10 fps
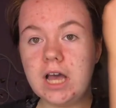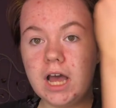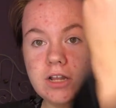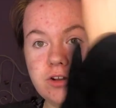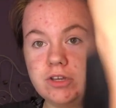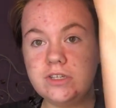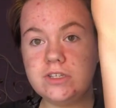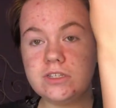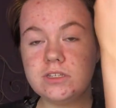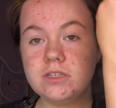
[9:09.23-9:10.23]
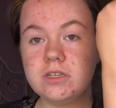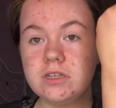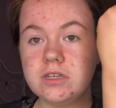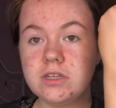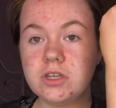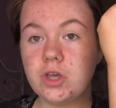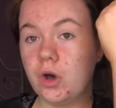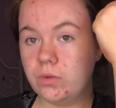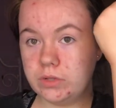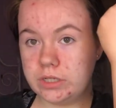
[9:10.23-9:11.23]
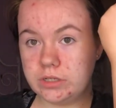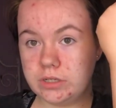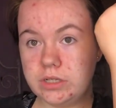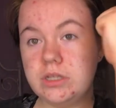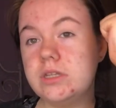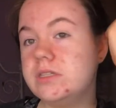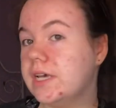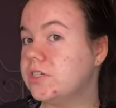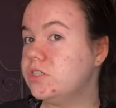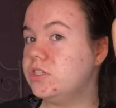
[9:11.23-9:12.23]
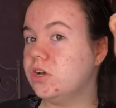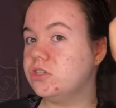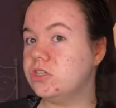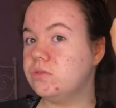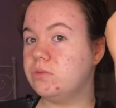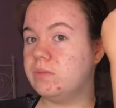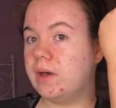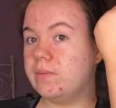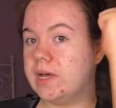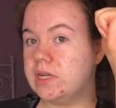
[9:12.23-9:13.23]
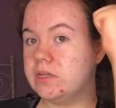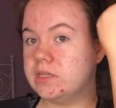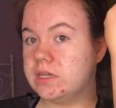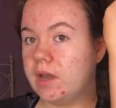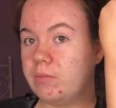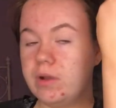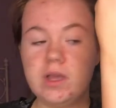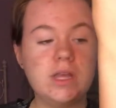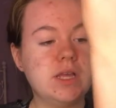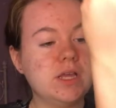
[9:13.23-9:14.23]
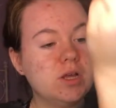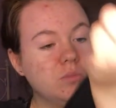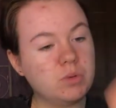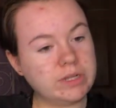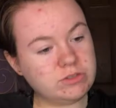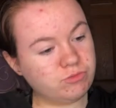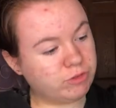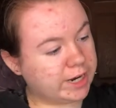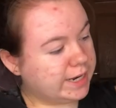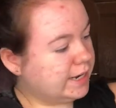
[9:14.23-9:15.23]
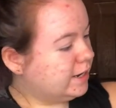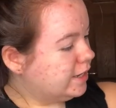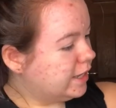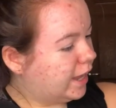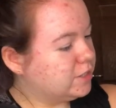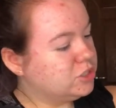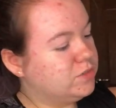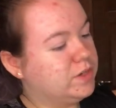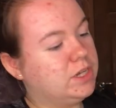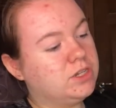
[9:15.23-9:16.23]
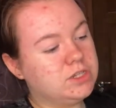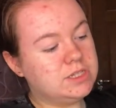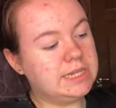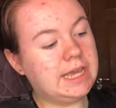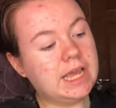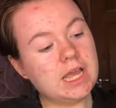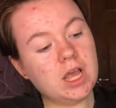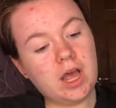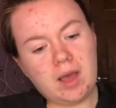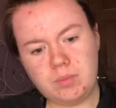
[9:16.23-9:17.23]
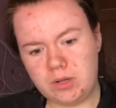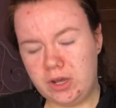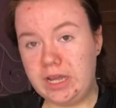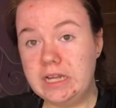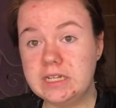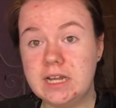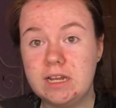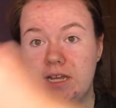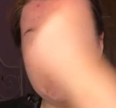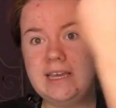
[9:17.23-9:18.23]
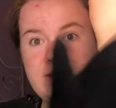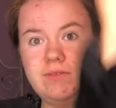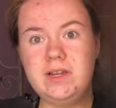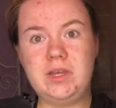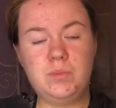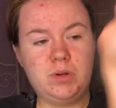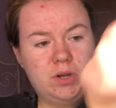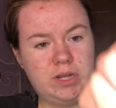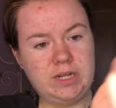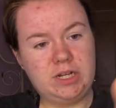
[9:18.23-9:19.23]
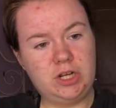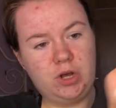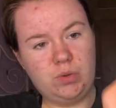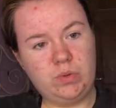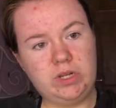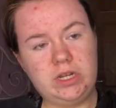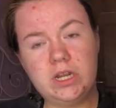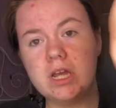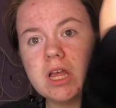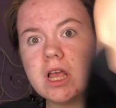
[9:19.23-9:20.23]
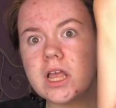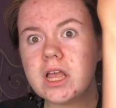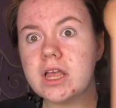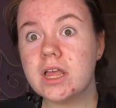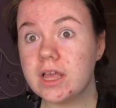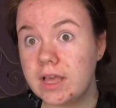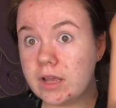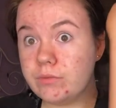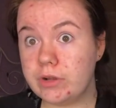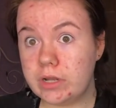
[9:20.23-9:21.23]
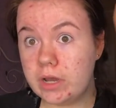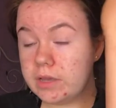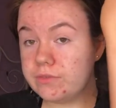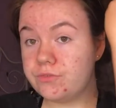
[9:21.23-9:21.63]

A nice golden, it's actually not showing up that well on the camera, but it's really like actually really nicely applied and like evenly applied and golden in real life.